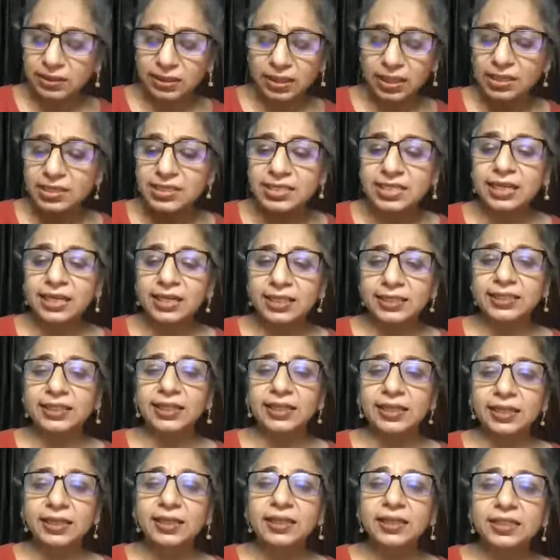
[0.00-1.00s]
Gillette
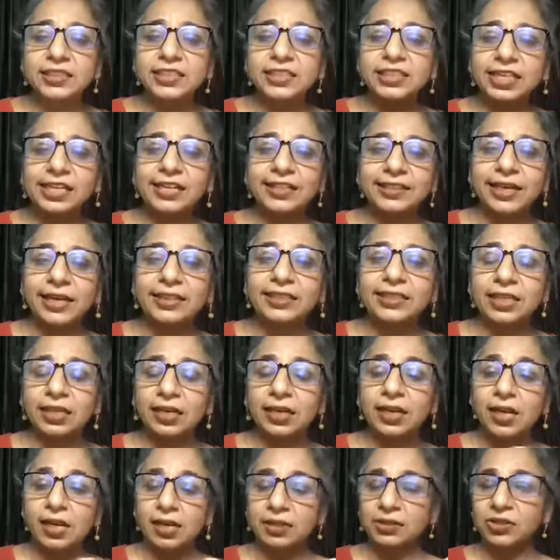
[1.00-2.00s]
had,
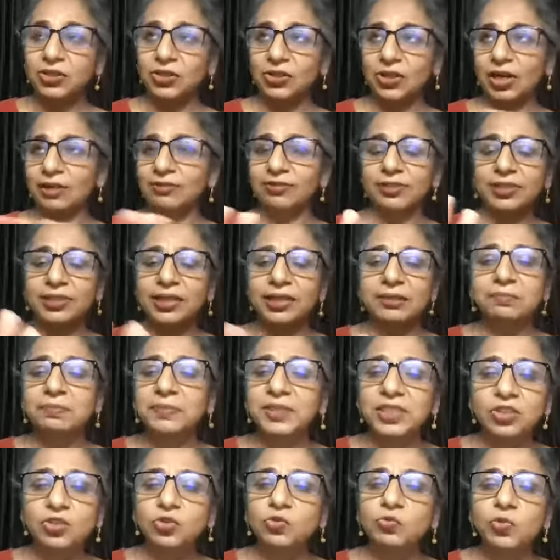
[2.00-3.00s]
after that Me
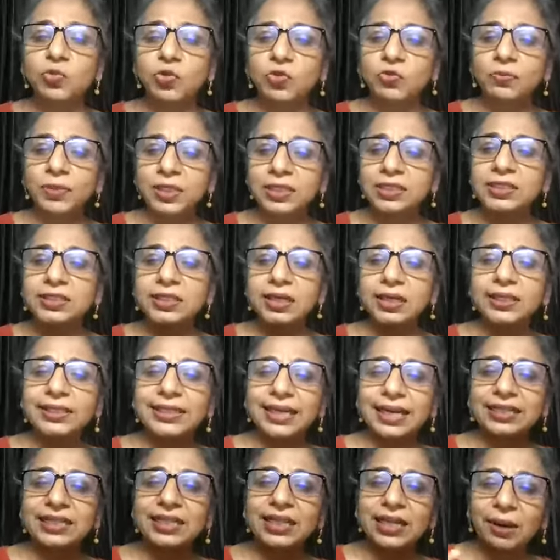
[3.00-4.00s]
Too movement, Gillette
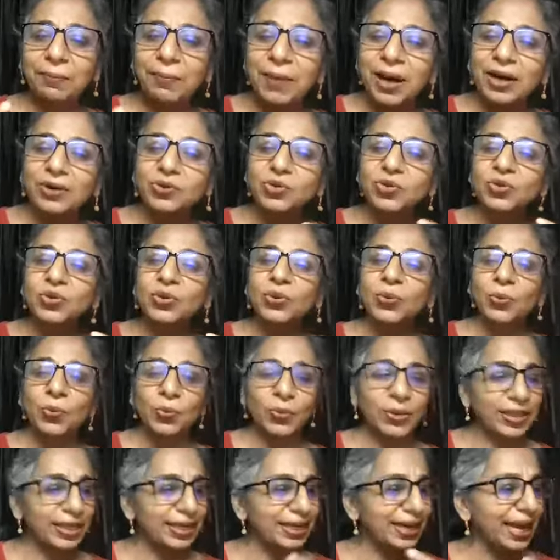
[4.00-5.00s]
had come out
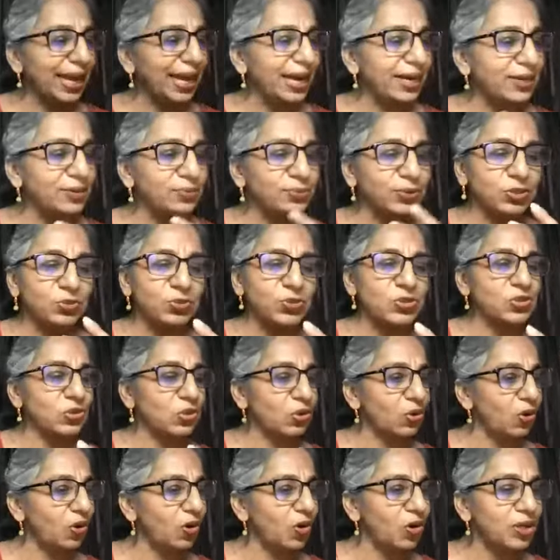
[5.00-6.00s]
with an ad which was
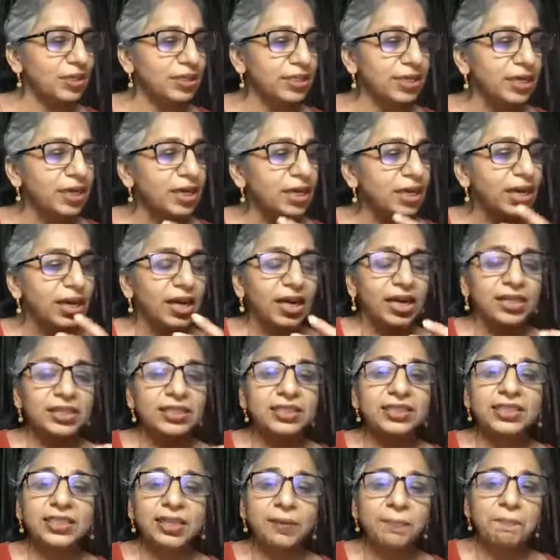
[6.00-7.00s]
called
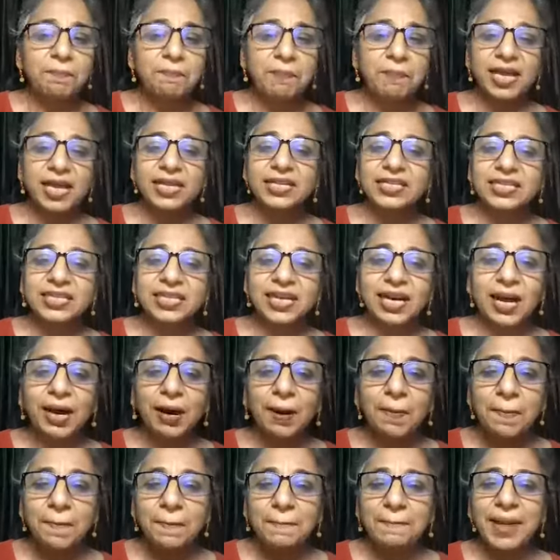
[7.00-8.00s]
"The Best a
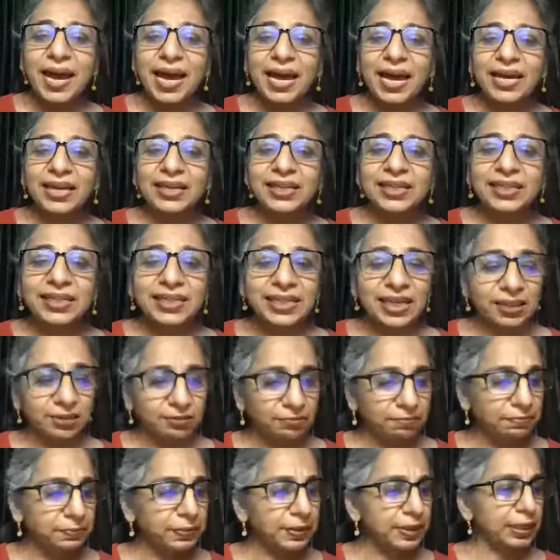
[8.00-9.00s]
Man Can
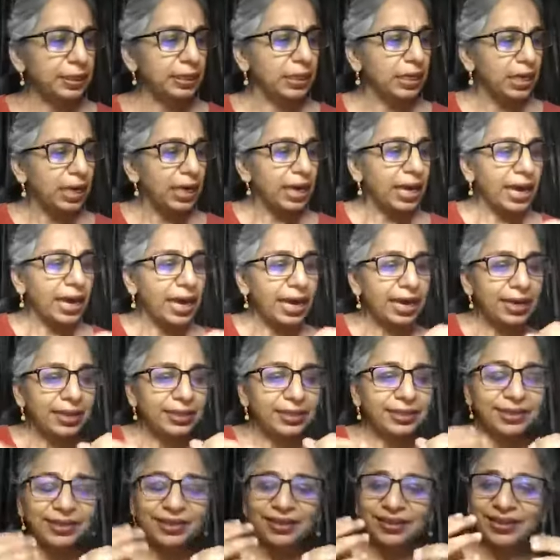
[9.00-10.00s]
Be," and
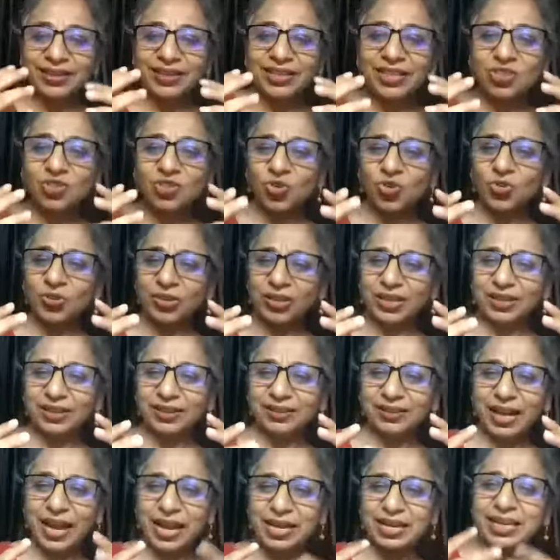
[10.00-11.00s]

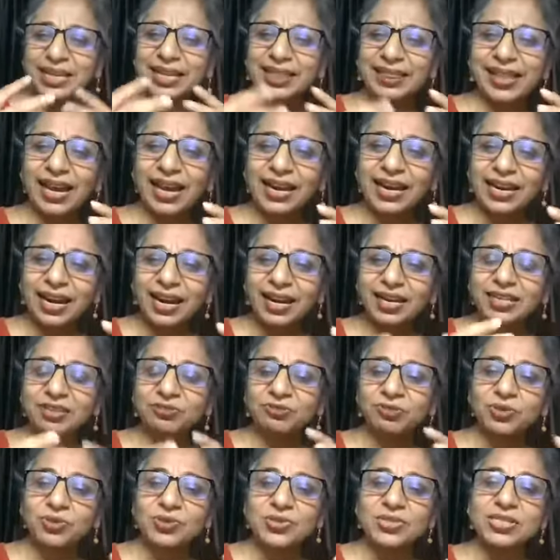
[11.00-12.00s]
and in that ad, if
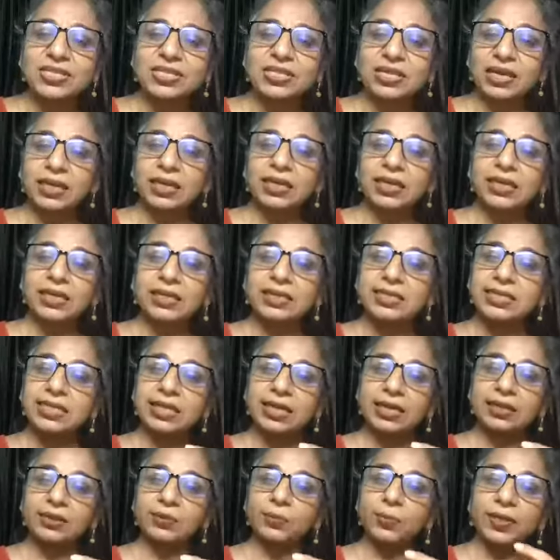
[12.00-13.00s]
you see, it's
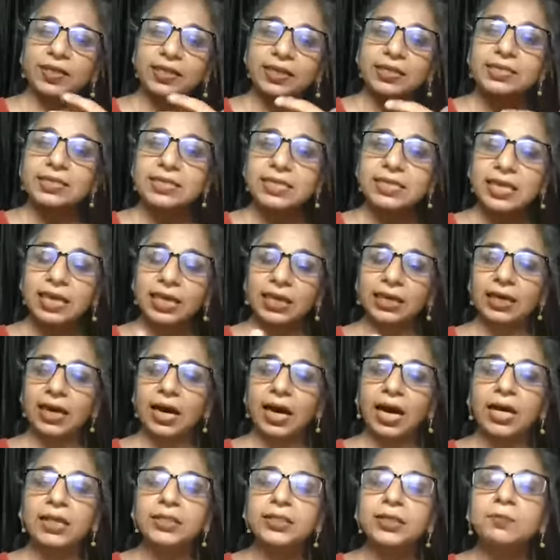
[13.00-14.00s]
like when they're seeing
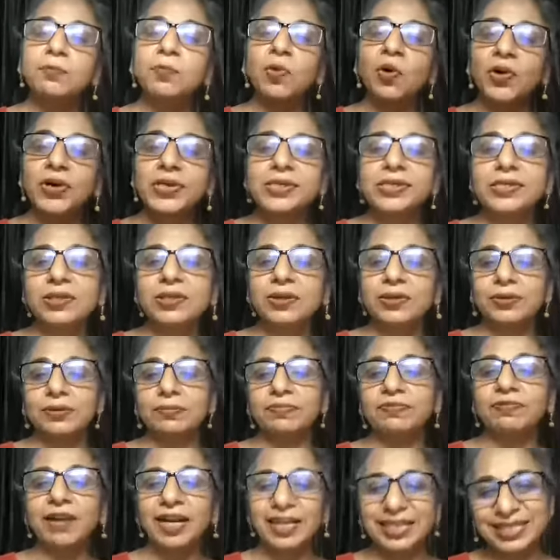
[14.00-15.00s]
other boys,
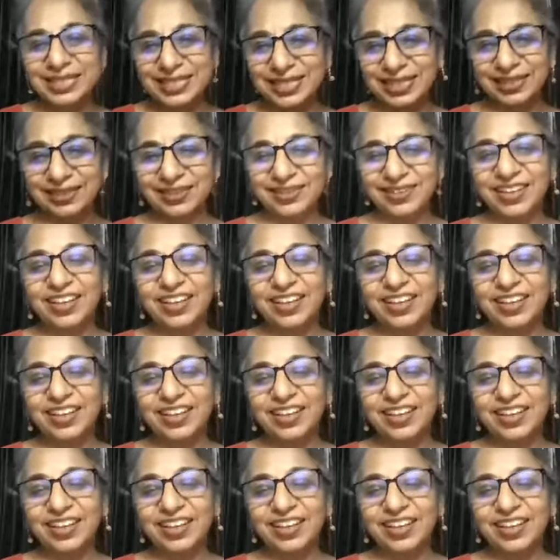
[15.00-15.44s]
fighting,